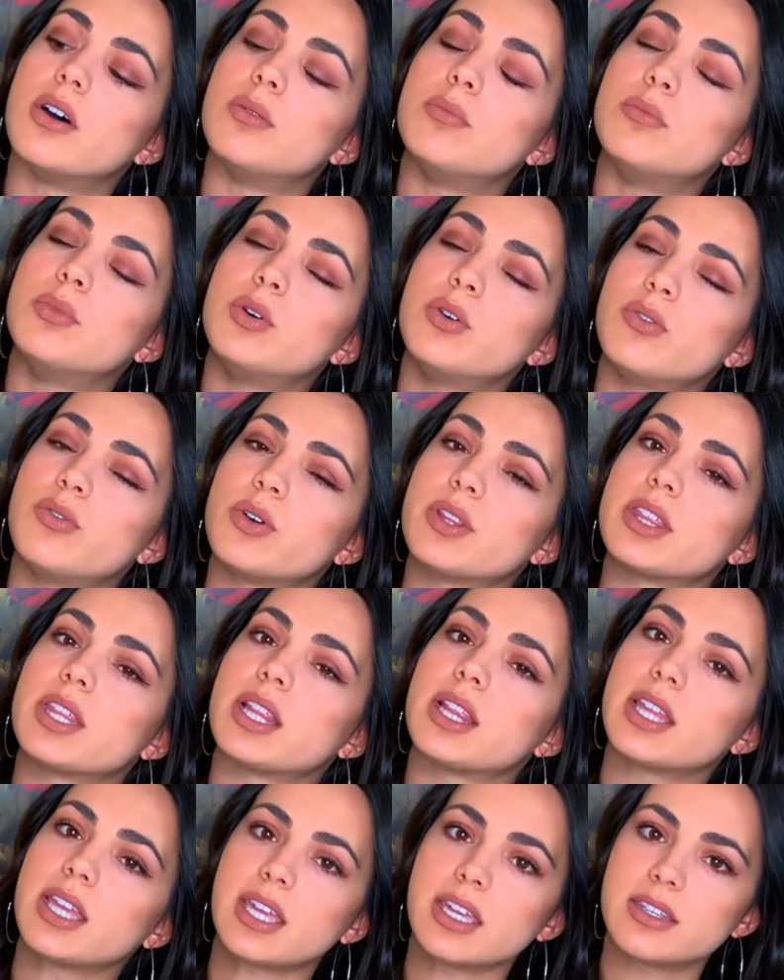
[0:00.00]
move with the
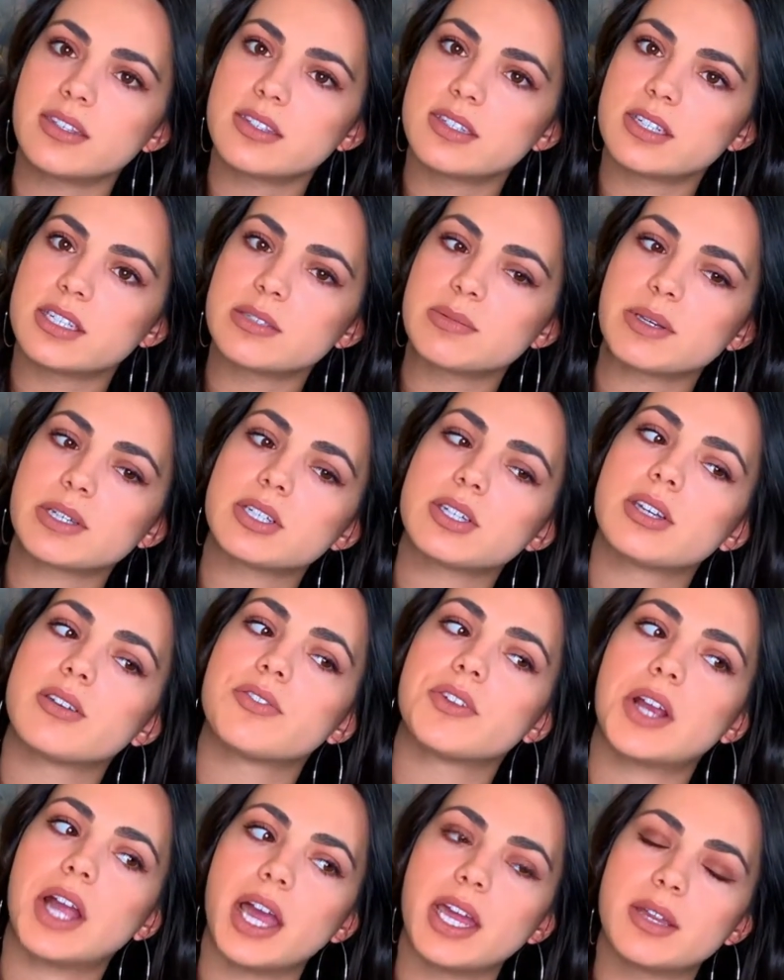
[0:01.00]
least, especially if
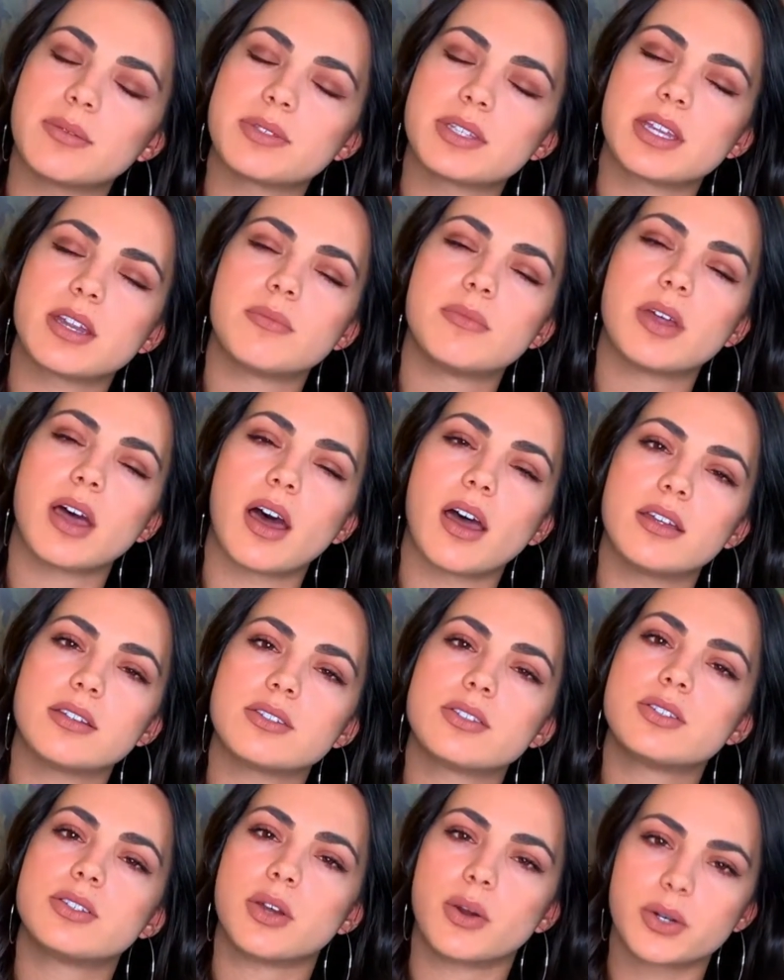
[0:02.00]
they're items that I'm not
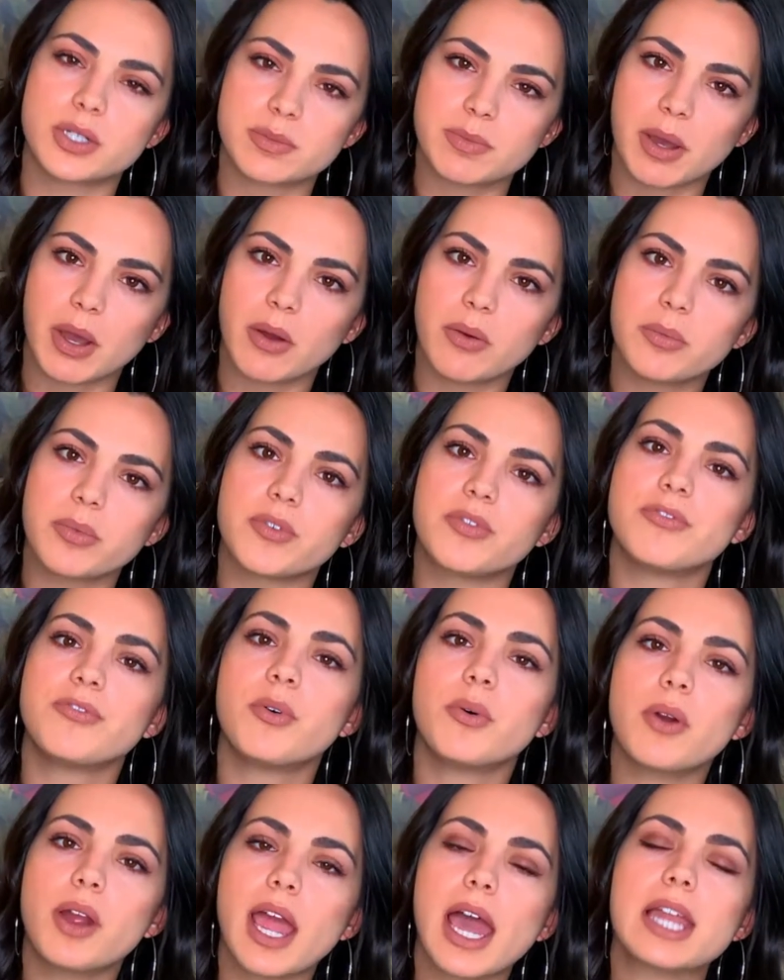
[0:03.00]
stoked about.
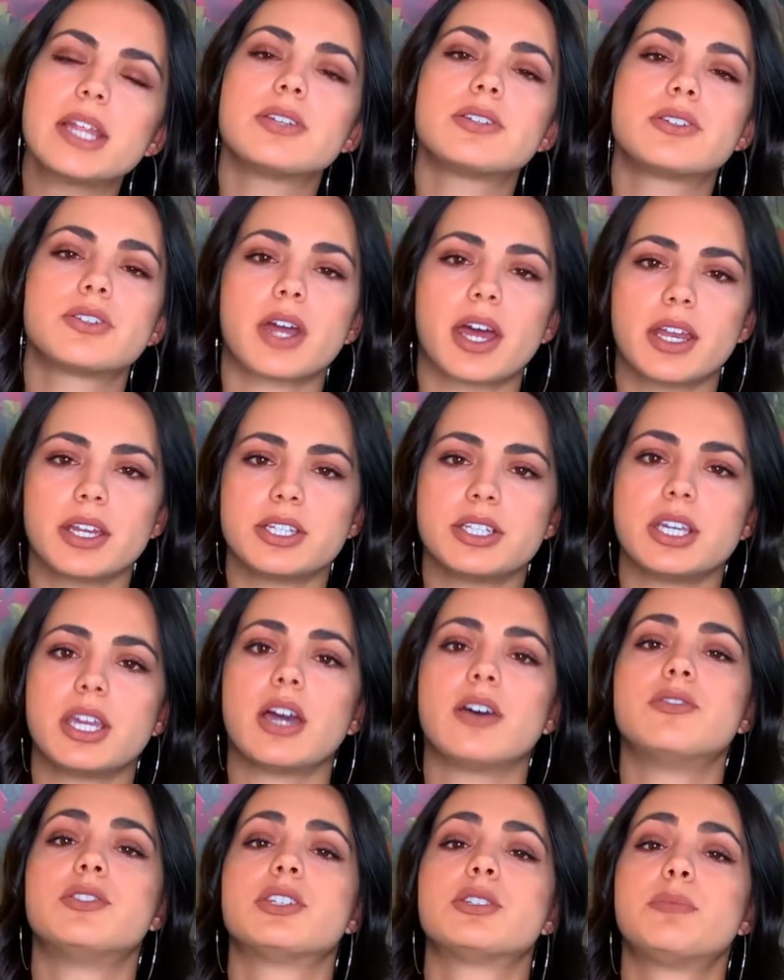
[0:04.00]
Before, I had a strategy
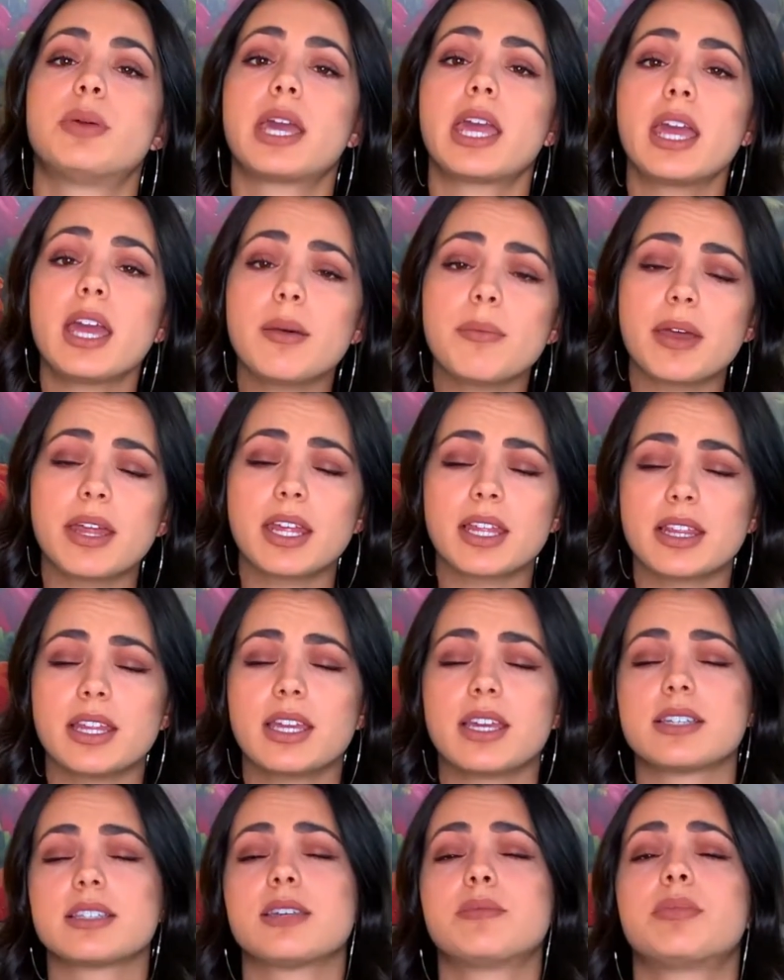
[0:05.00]
of just picking up anything
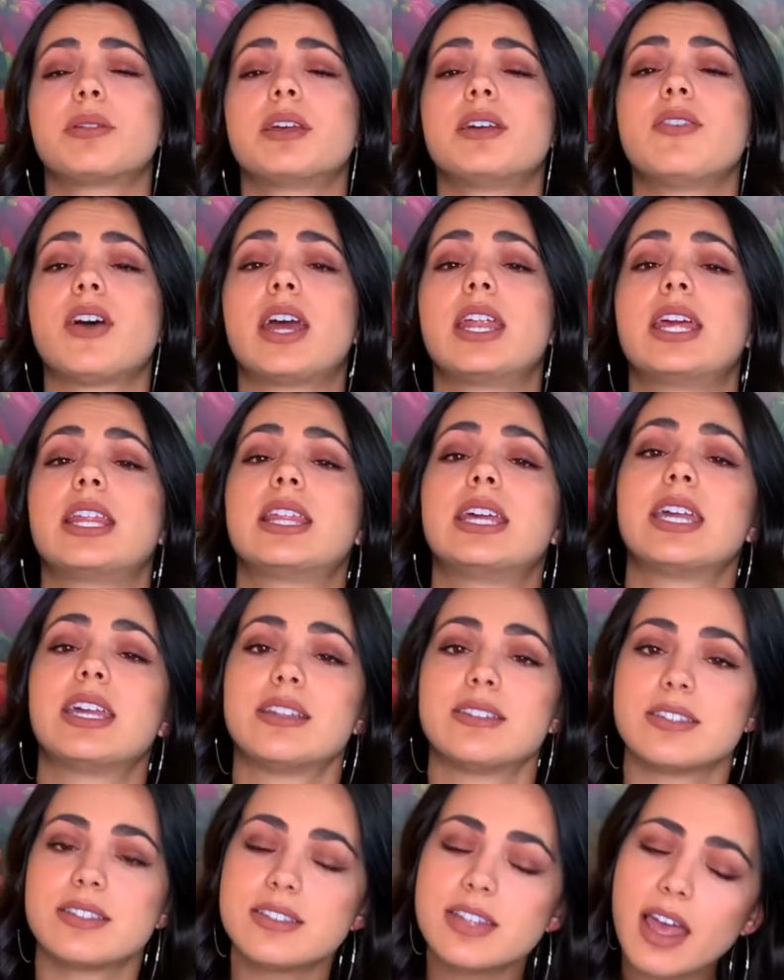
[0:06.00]
because I believe anything
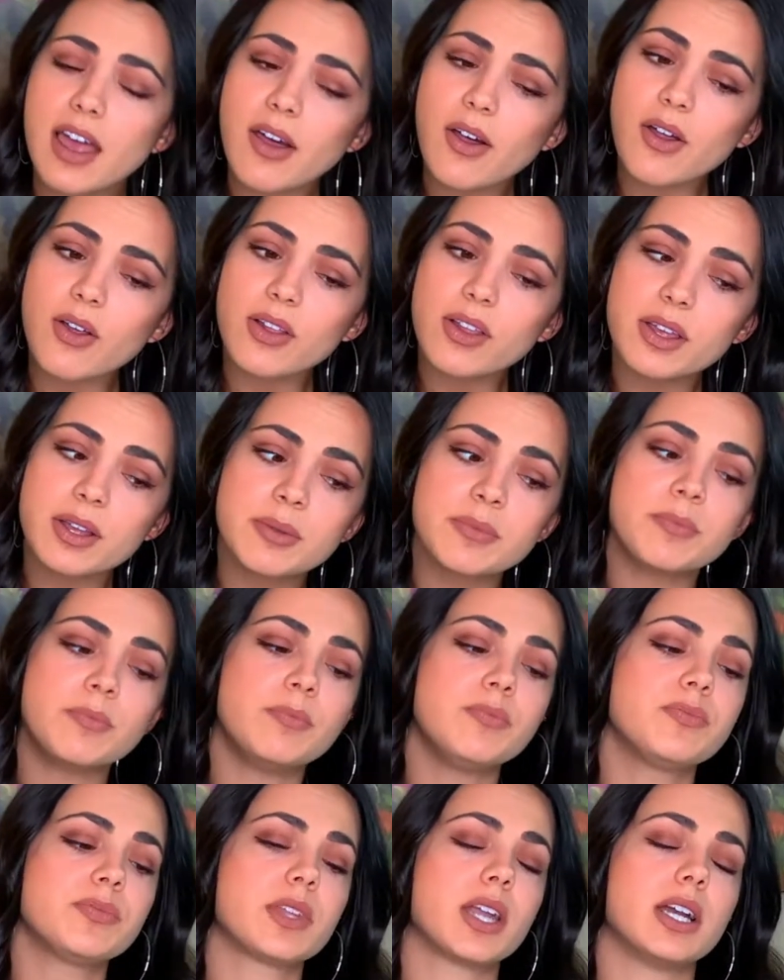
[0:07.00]
can sell.
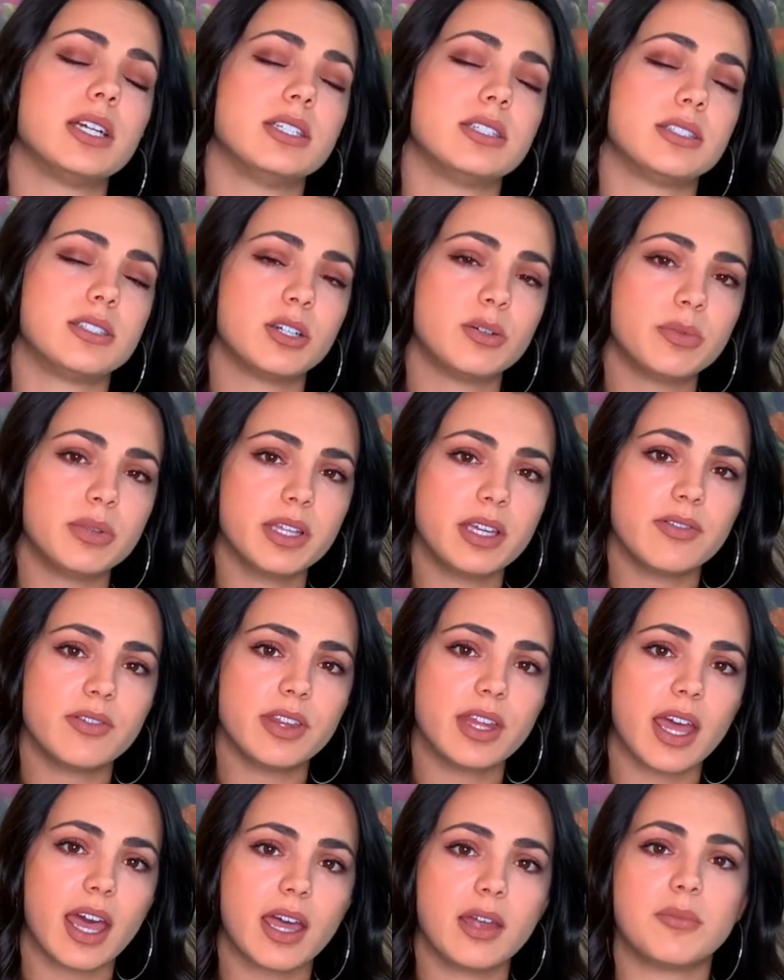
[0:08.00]
I still believe in
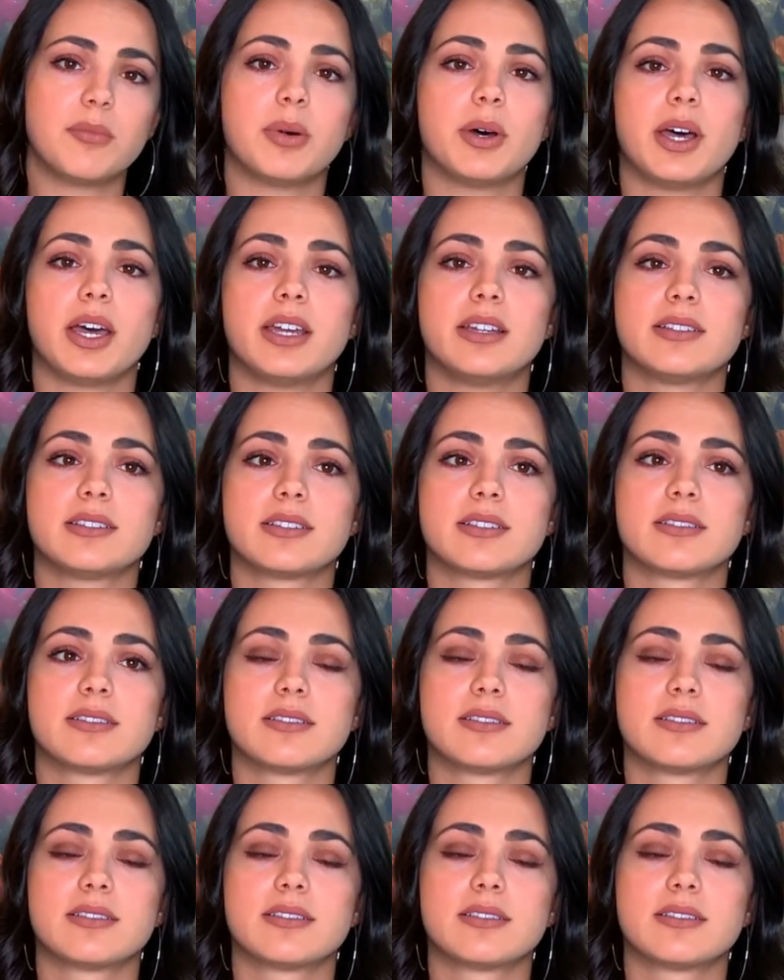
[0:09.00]
that, but